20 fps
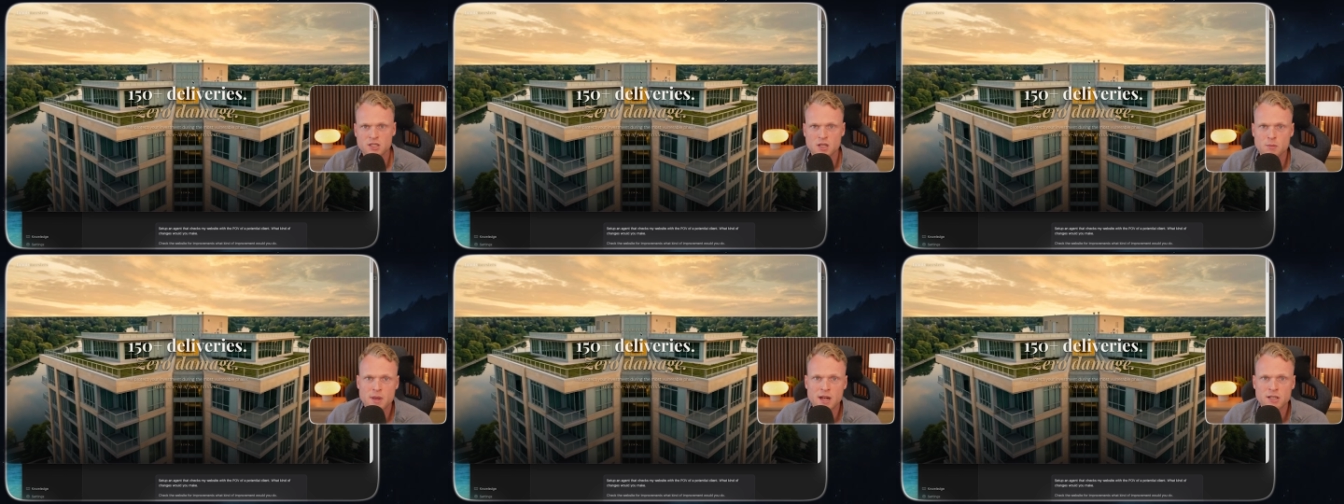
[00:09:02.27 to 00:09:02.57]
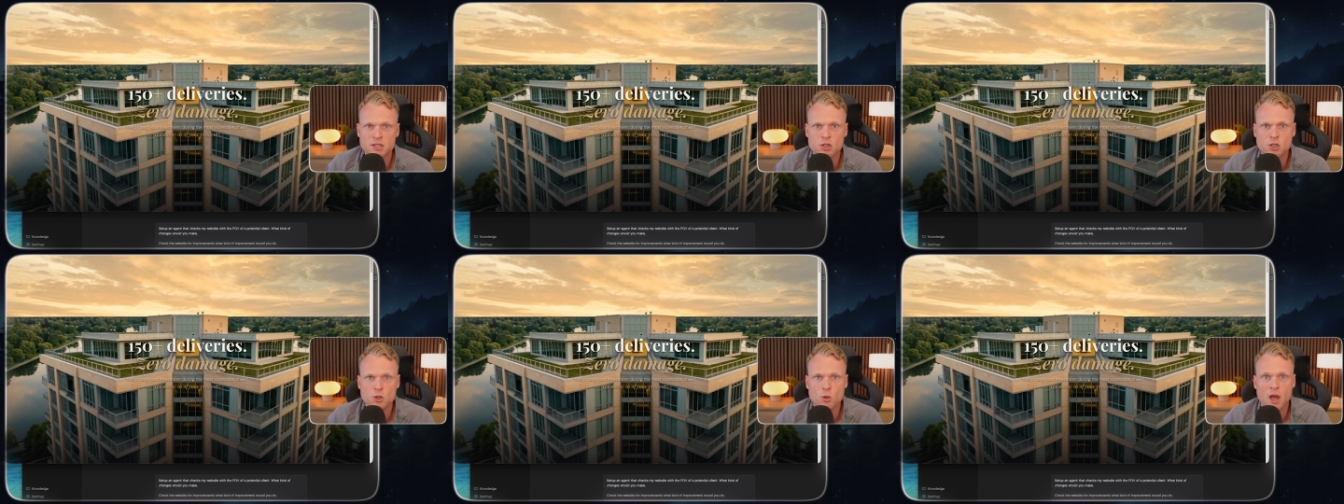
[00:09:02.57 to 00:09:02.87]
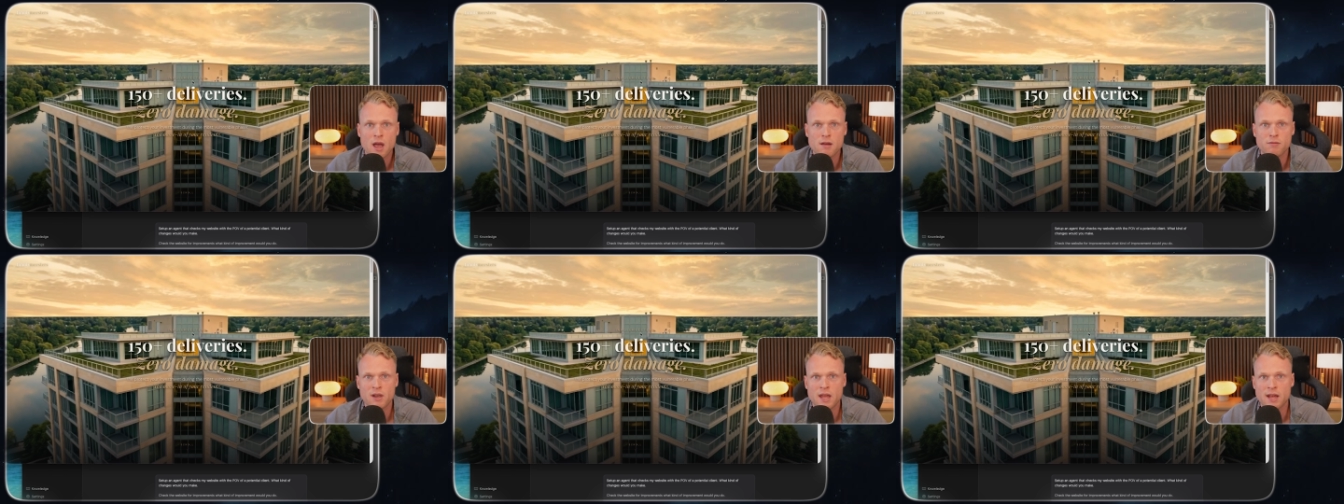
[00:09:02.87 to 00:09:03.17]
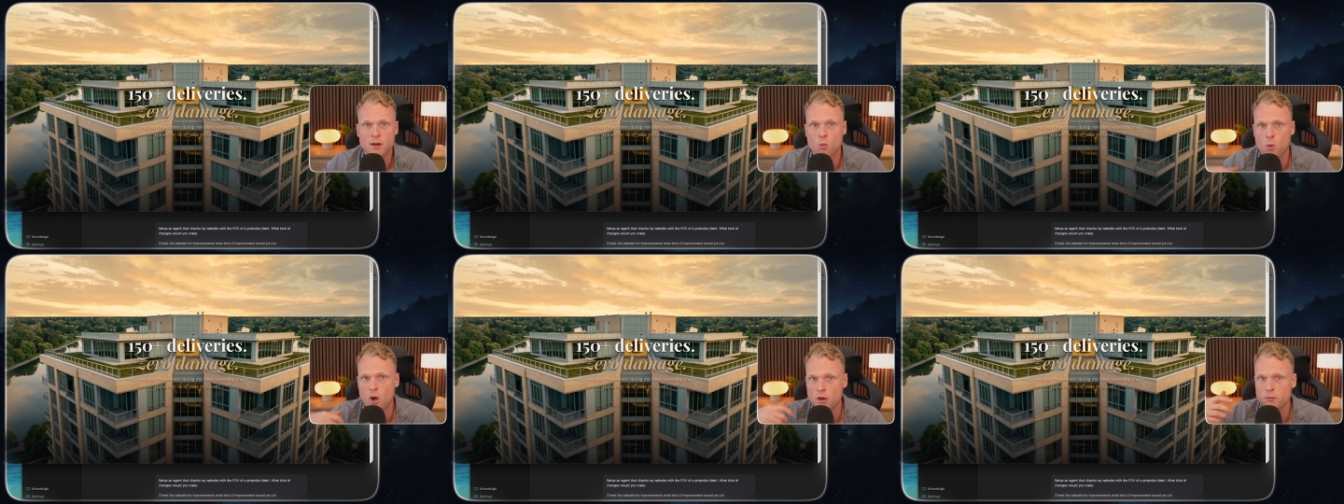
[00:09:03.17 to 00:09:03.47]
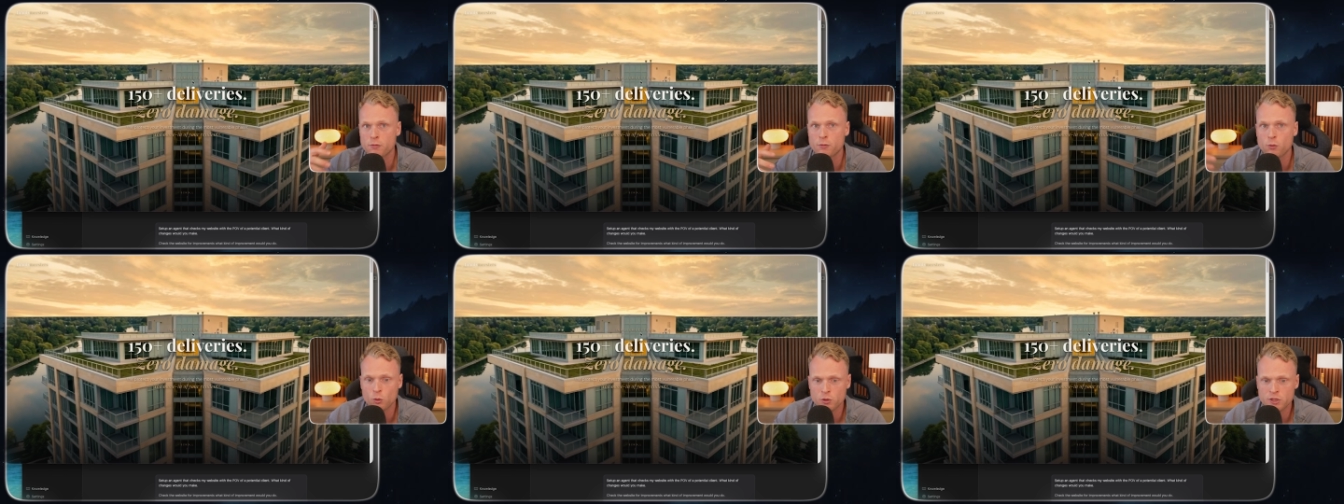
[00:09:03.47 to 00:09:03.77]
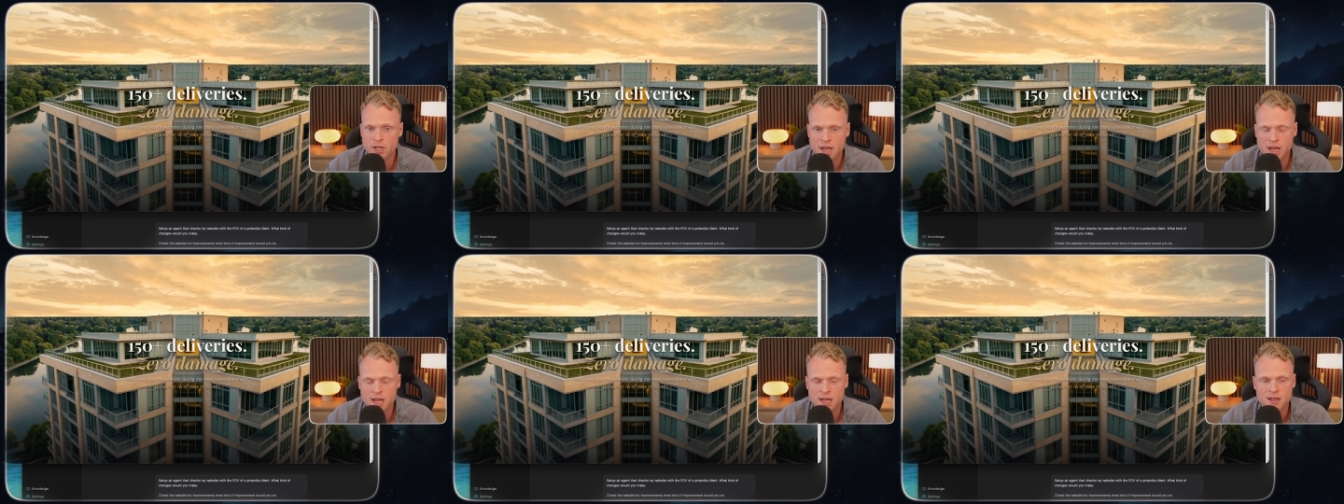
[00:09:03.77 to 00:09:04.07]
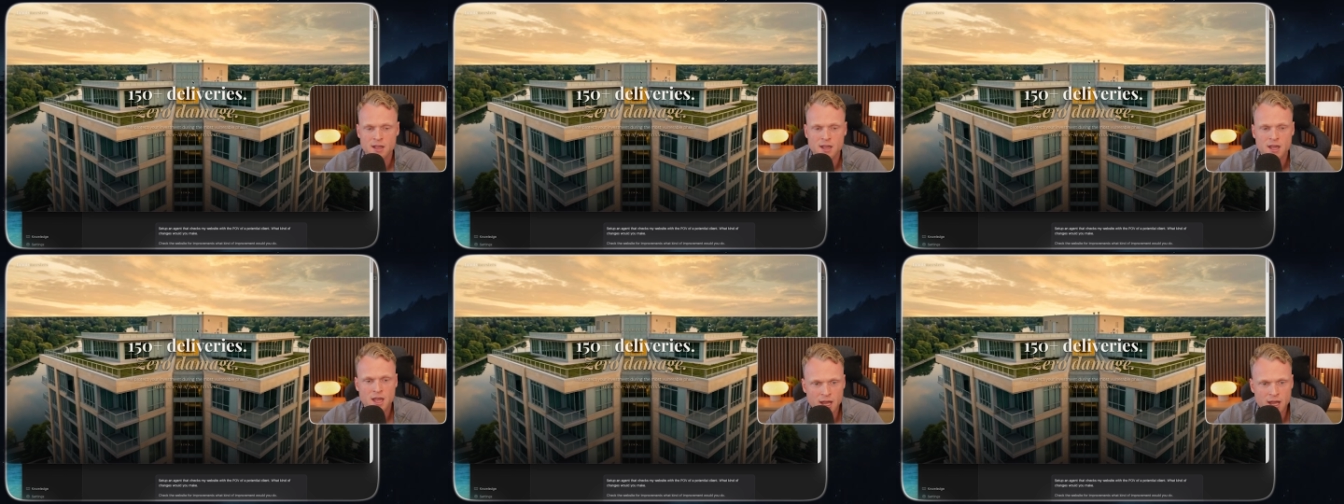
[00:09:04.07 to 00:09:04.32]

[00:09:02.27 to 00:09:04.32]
Imagine you have like one full day